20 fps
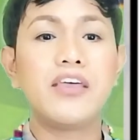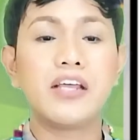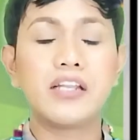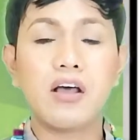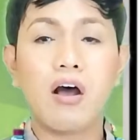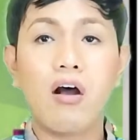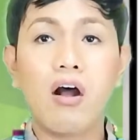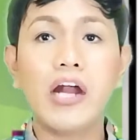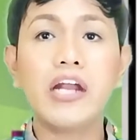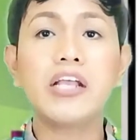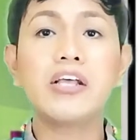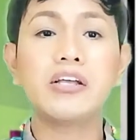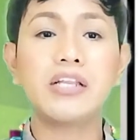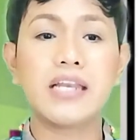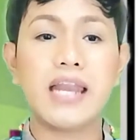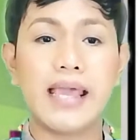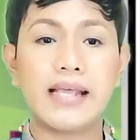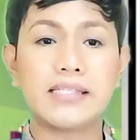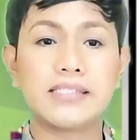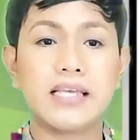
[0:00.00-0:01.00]
that are
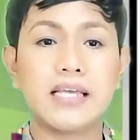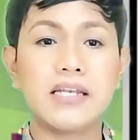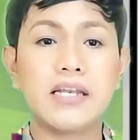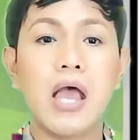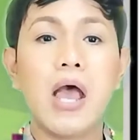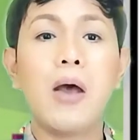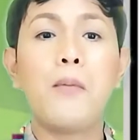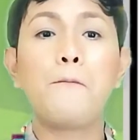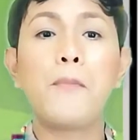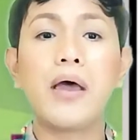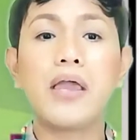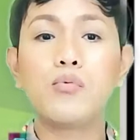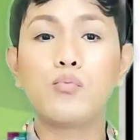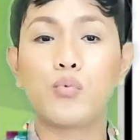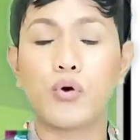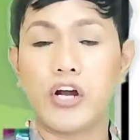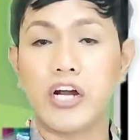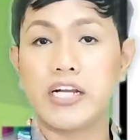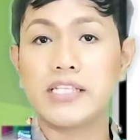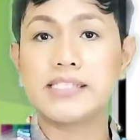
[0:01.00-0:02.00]
connected by
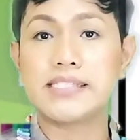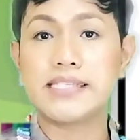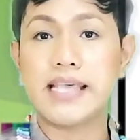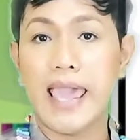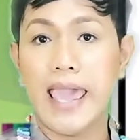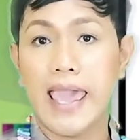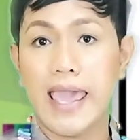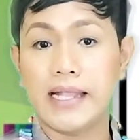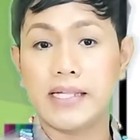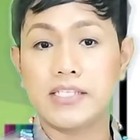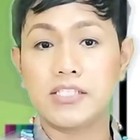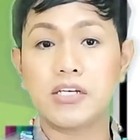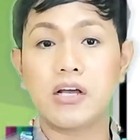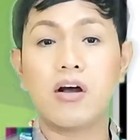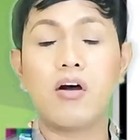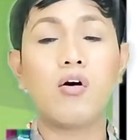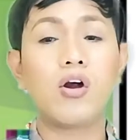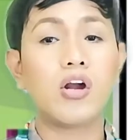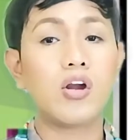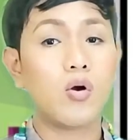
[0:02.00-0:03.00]
words and
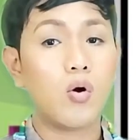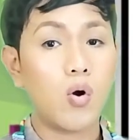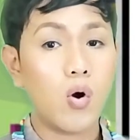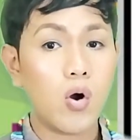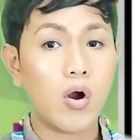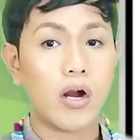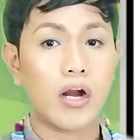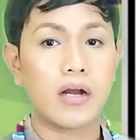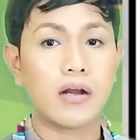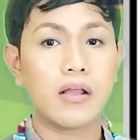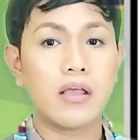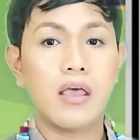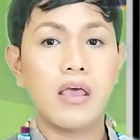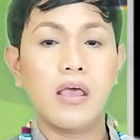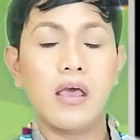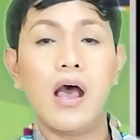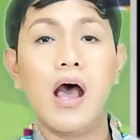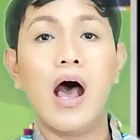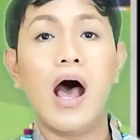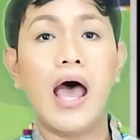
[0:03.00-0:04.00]
or.
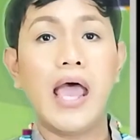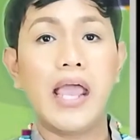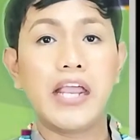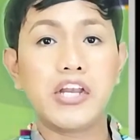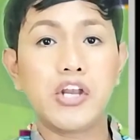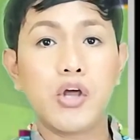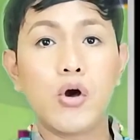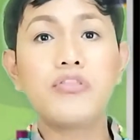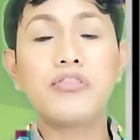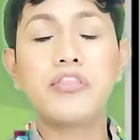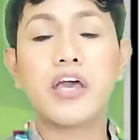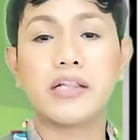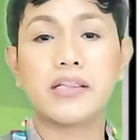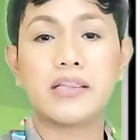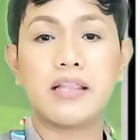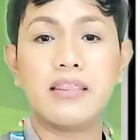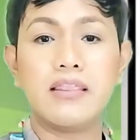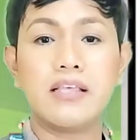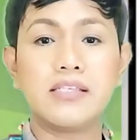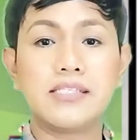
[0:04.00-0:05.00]
I know
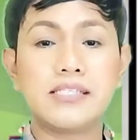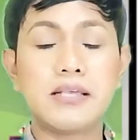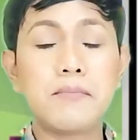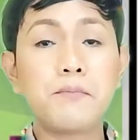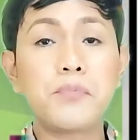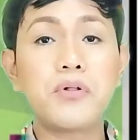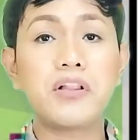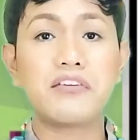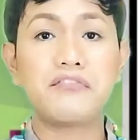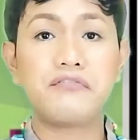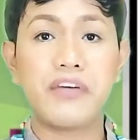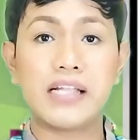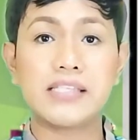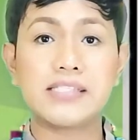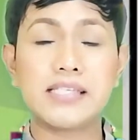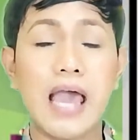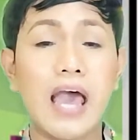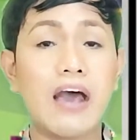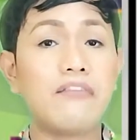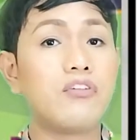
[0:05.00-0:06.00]
that the simple
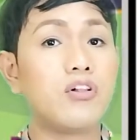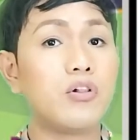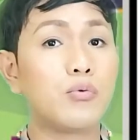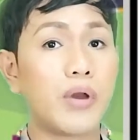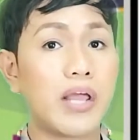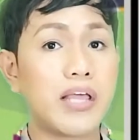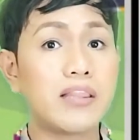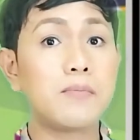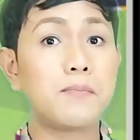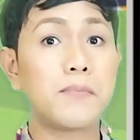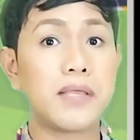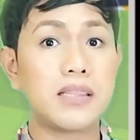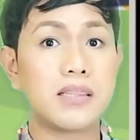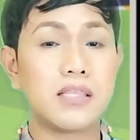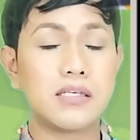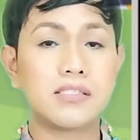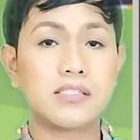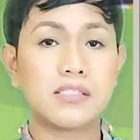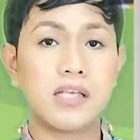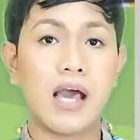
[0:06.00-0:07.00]
events have already
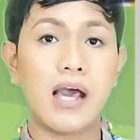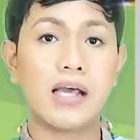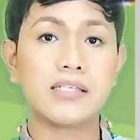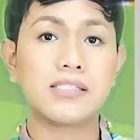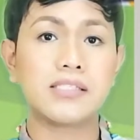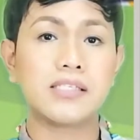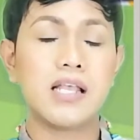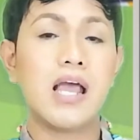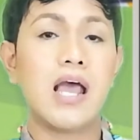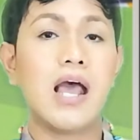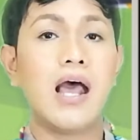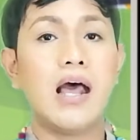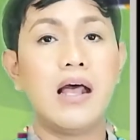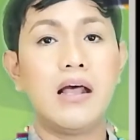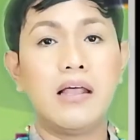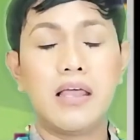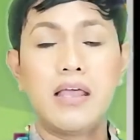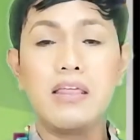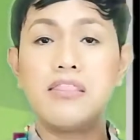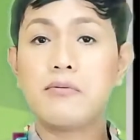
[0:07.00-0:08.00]
been discussed
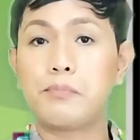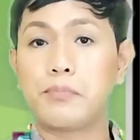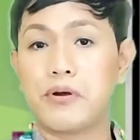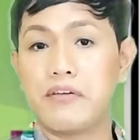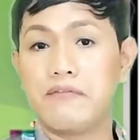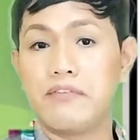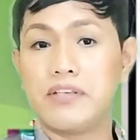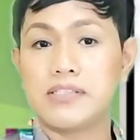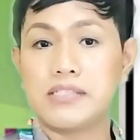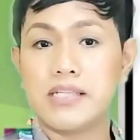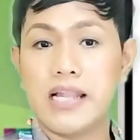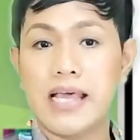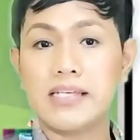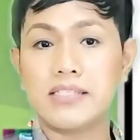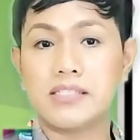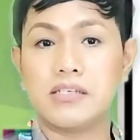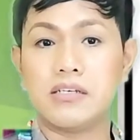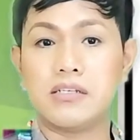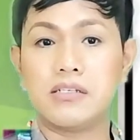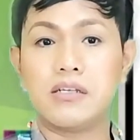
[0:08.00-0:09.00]
in the previous
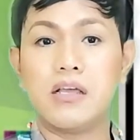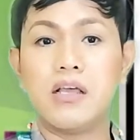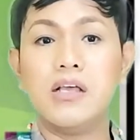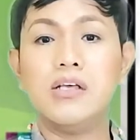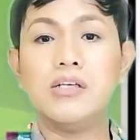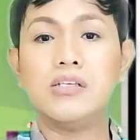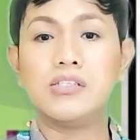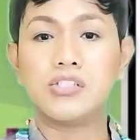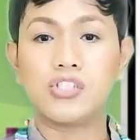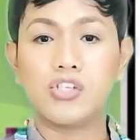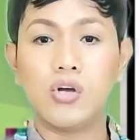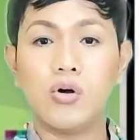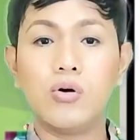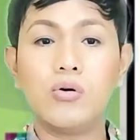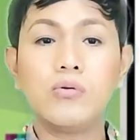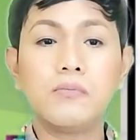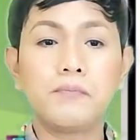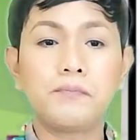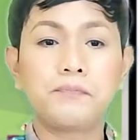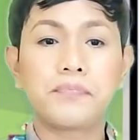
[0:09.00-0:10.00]
lesson.
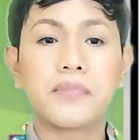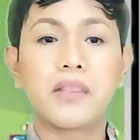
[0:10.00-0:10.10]
So,